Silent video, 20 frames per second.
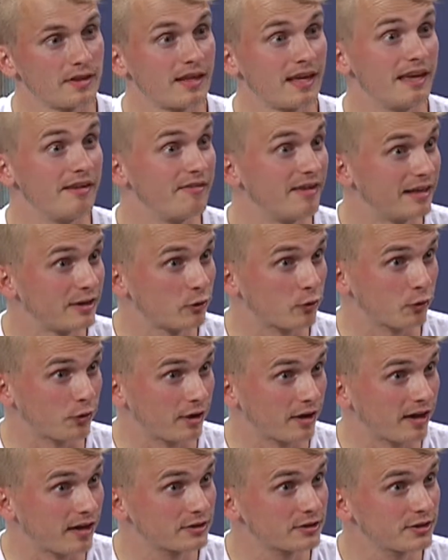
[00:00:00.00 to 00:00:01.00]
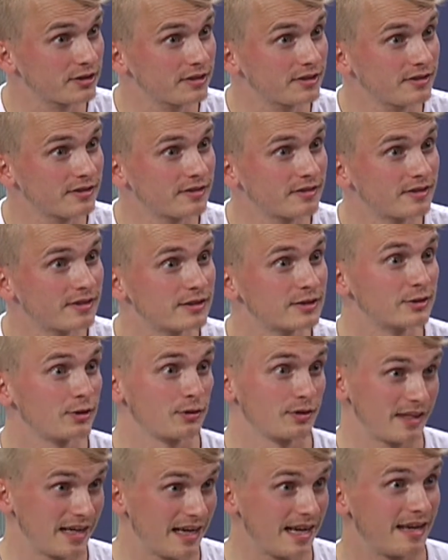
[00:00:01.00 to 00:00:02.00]
the event organizer. Yeah. So
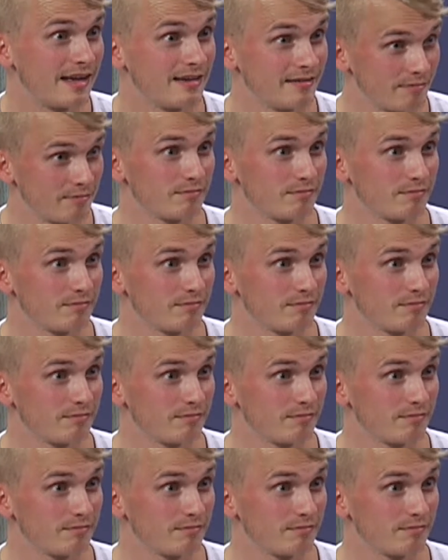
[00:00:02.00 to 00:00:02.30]
they.